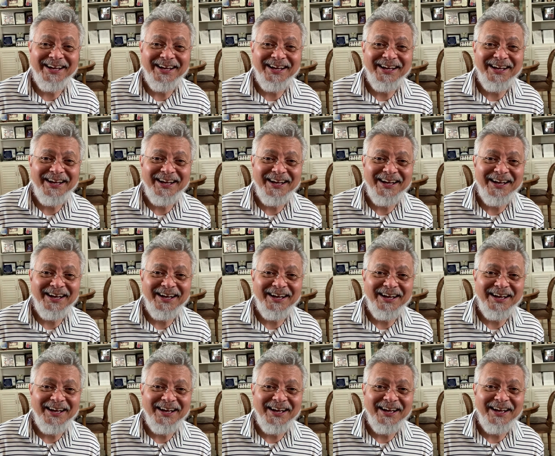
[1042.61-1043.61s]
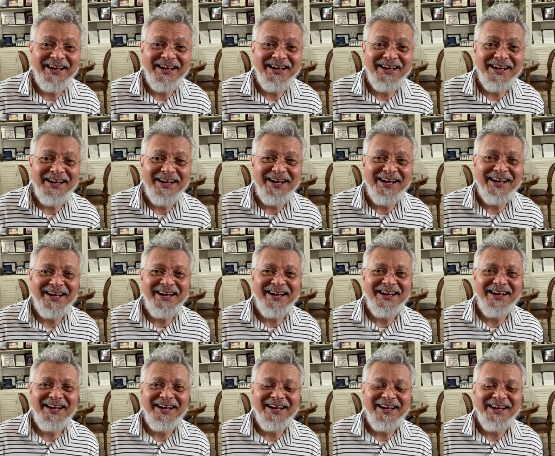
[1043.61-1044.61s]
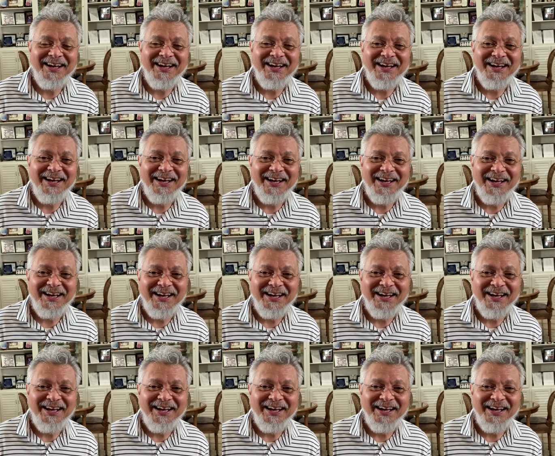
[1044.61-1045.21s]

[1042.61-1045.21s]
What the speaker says: Nobody speaks.